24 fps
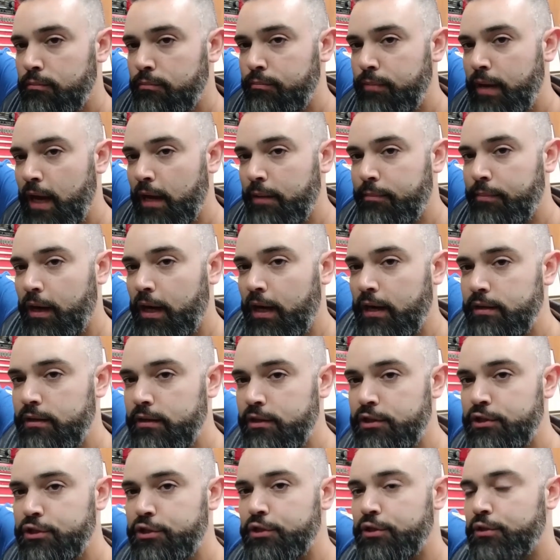back behind
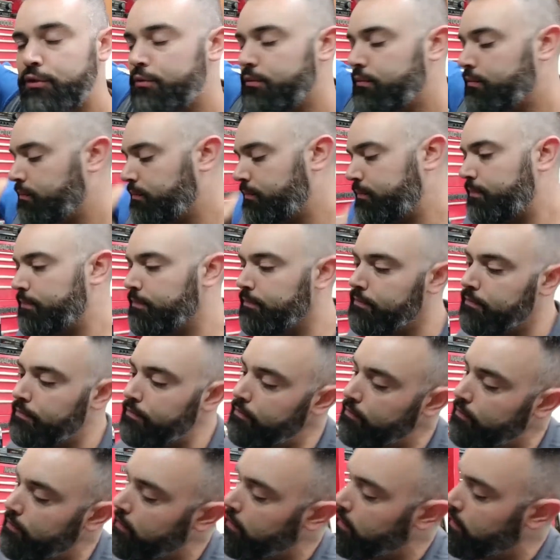this shoe.
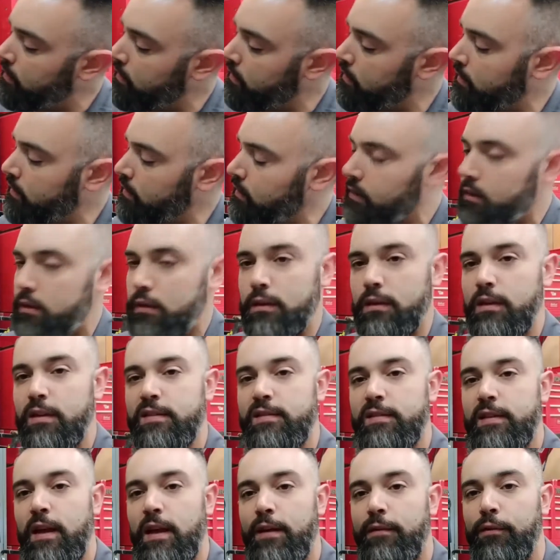
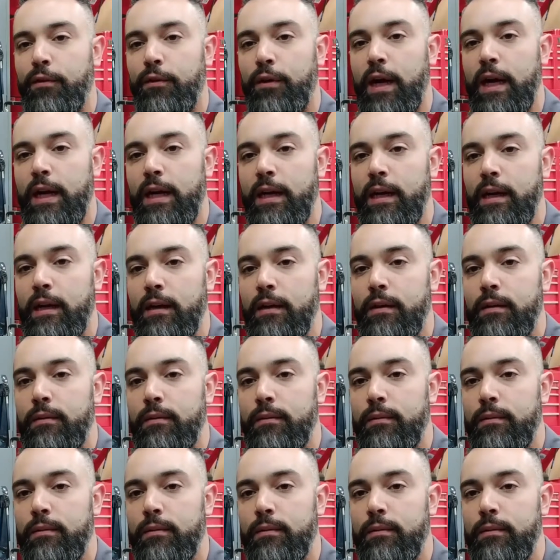This lever right here.